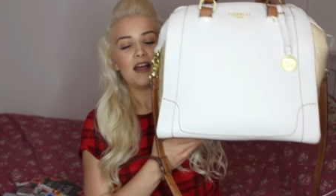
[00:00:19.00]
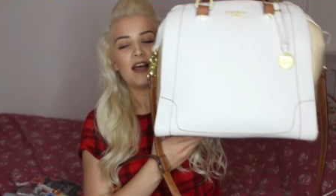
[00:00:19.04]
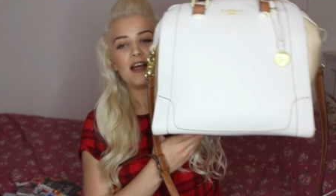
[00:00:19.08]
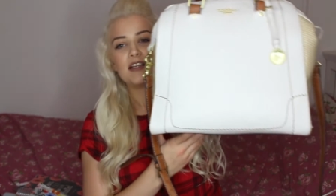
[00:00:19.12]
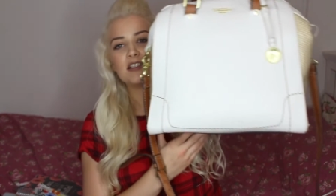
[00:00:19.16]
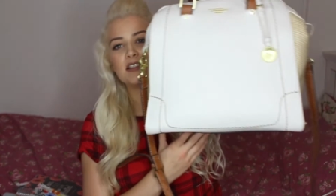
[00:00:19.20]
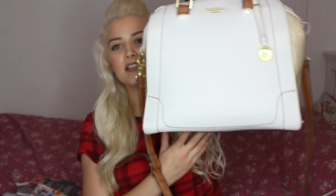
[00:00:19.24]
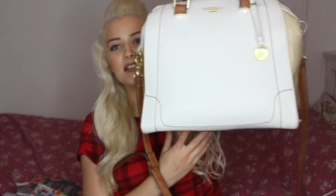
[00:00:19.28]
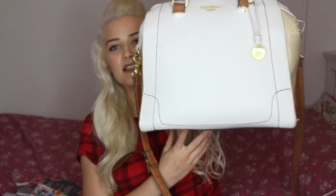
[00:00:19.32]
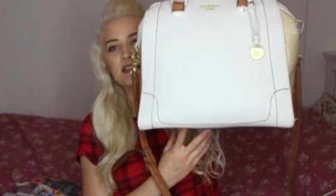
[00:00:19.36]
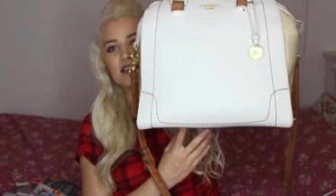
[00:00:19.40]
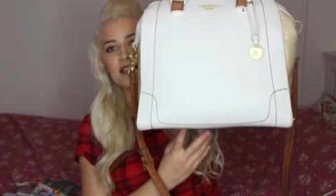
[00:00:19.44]
As
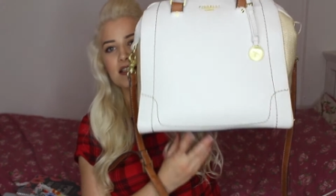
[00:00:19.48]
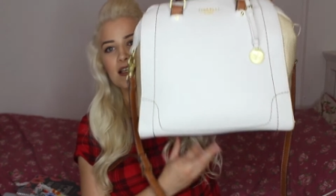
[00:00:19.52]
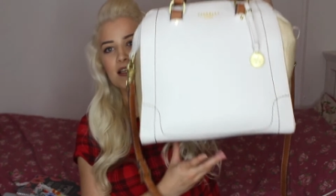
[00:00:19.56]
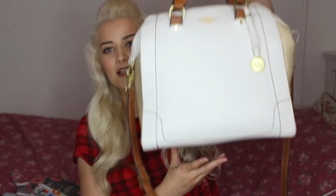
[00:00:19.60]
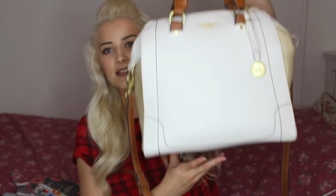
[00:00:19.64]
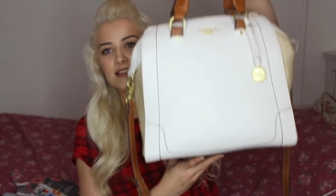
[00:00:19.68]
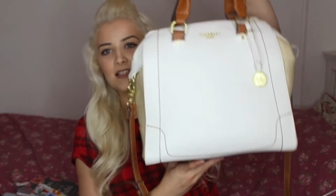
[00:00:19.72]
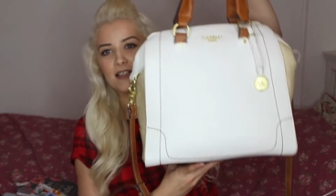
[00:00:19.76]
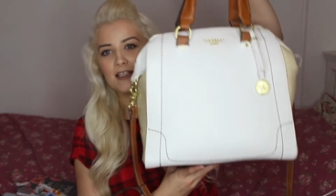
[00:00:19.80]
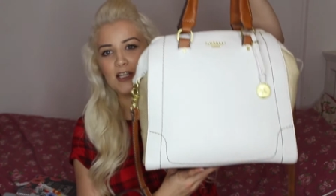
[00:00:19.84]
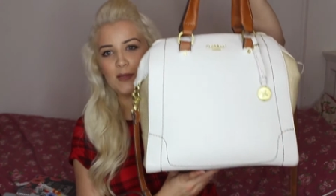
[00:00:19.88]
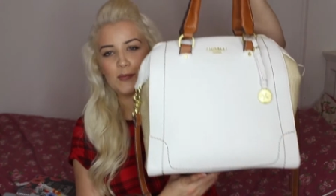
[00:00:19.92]
you can see,
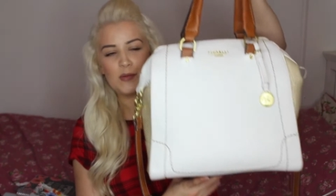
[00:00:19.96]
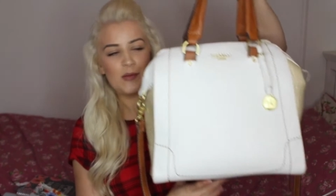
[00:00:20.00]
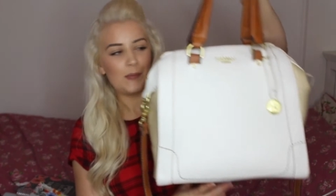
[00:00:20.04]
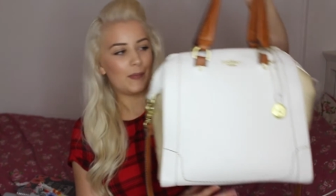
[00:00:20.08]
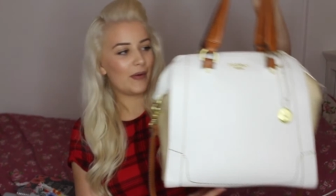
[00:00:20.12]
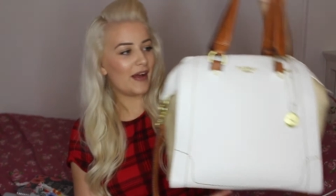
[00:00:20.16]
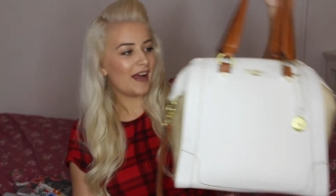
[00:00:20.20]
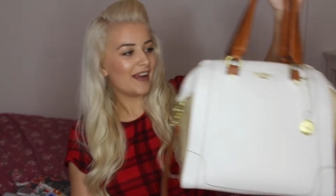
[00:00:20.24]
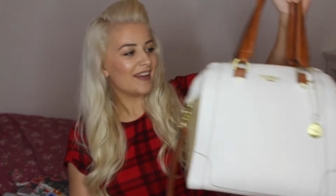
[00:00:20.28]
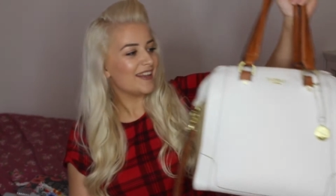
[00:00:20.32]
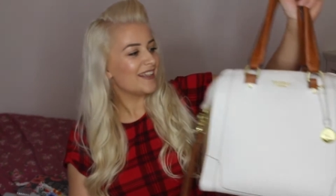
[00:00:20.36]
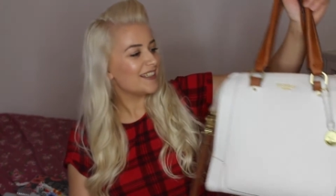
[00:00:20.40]
it's a little bit
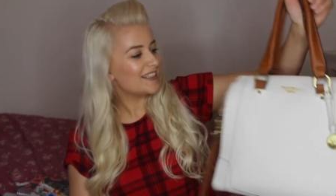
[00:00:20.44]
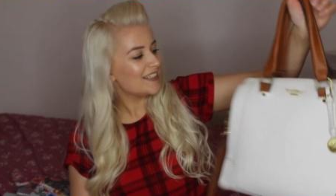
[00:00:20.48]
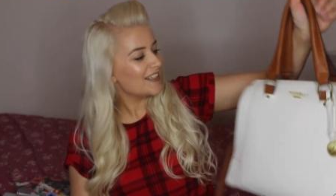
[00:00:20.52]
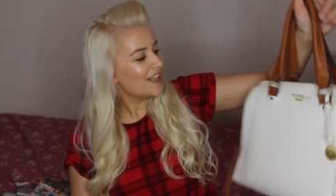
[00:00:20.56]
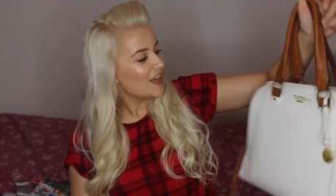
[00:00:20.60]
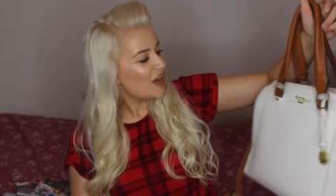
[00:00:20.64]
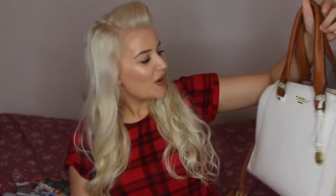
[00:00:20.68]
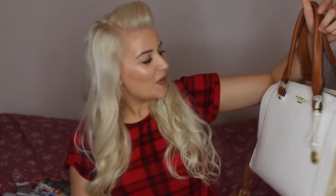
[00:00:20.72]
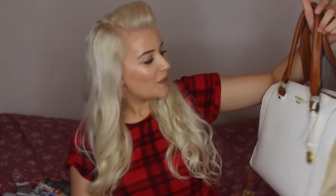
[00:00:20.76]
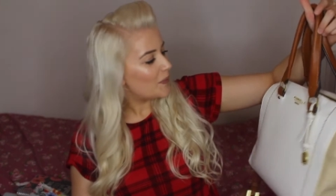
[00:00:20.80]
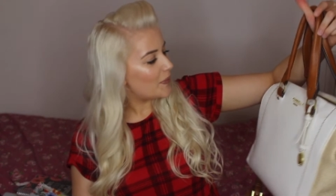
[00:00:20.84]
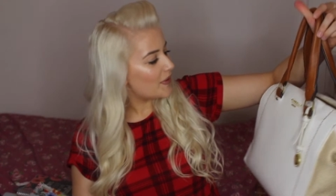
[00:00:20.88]
battered,
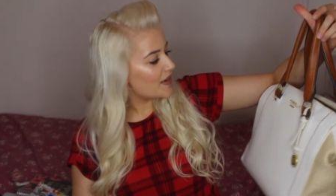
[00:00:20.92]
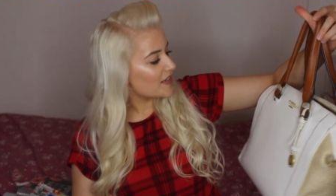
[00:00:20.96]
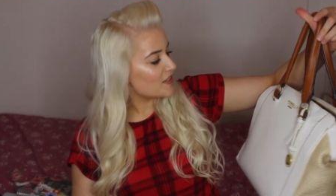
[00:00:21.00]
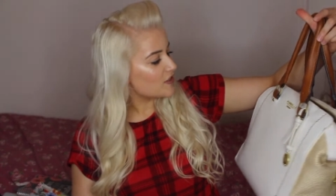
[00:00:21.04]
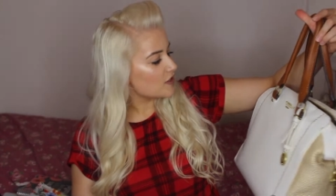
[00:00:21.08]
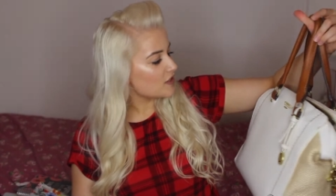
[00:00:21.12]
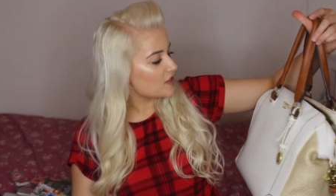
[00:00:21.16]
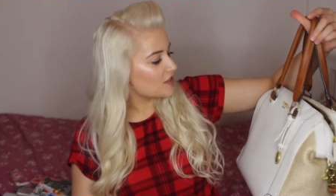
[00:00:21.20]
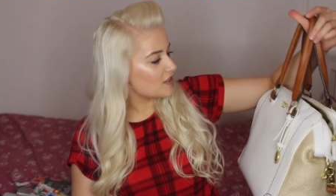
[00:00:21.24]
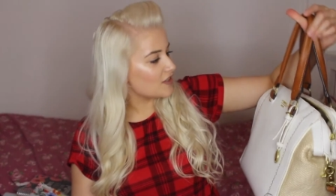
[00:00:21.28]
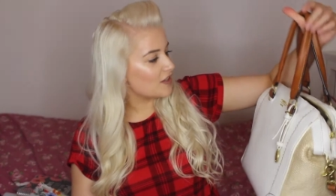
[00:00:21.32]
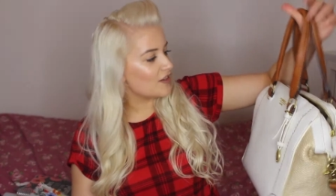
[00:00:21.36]
but it's
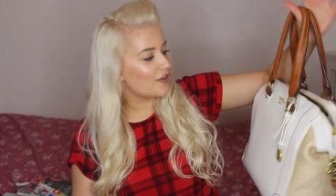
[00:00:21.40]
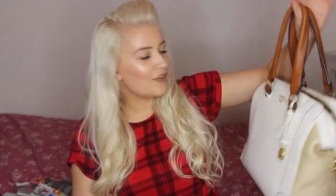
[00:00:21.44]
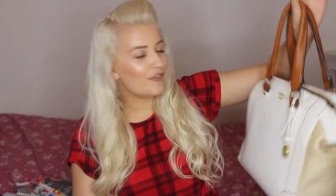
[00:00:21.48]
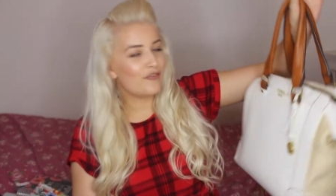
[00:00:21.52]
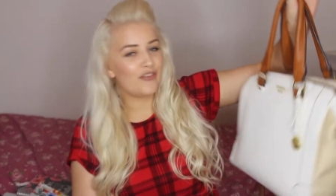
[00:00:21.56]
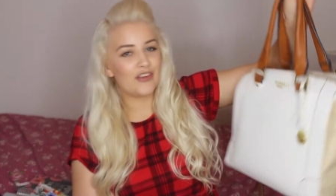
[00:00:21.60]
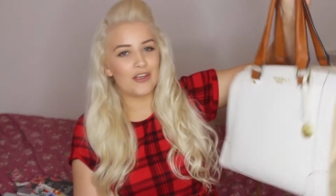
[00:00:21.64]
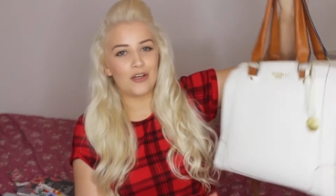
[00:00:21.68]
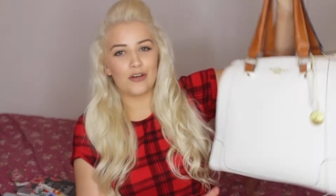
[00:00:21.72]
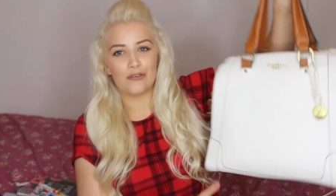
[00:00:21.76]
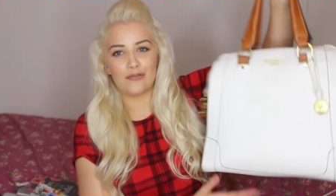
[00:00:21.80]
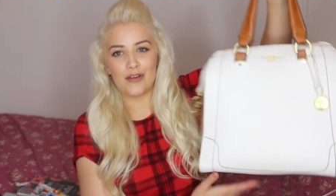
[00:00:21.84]
just a
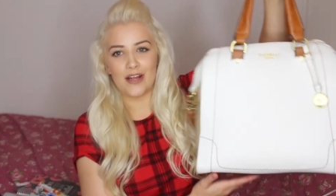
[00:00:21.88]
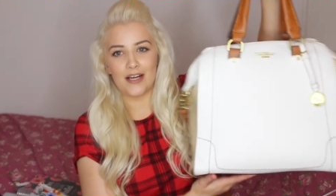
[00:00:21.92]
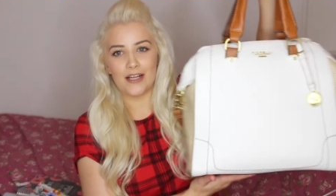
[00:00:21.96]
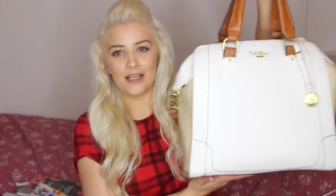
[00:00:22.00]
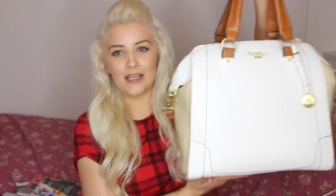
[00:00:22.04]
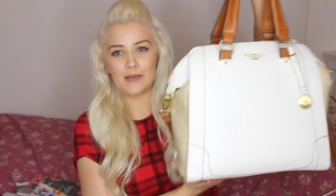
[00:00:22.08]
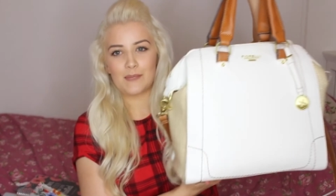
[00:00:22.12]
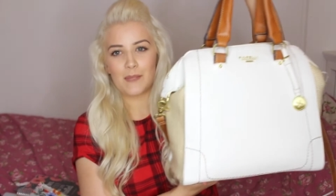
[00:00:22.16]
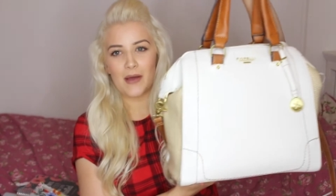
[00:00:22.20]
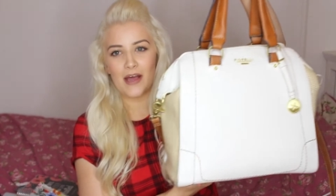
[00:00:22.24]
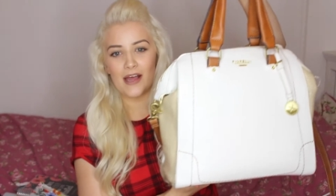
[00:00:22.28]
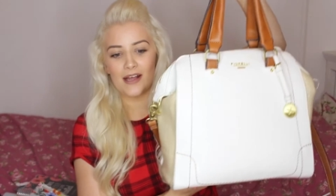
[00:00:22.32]

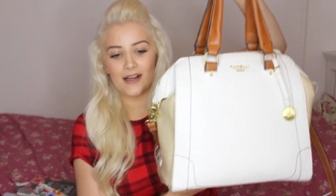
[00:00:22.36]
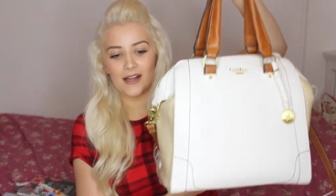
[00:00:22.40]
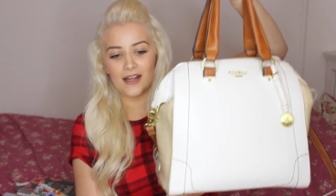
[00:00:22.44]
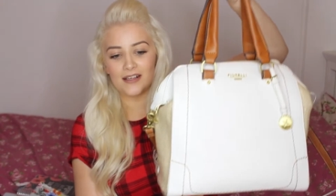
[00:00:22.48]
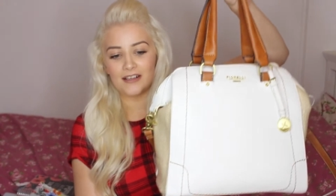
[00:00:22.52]
Fiorelli bag,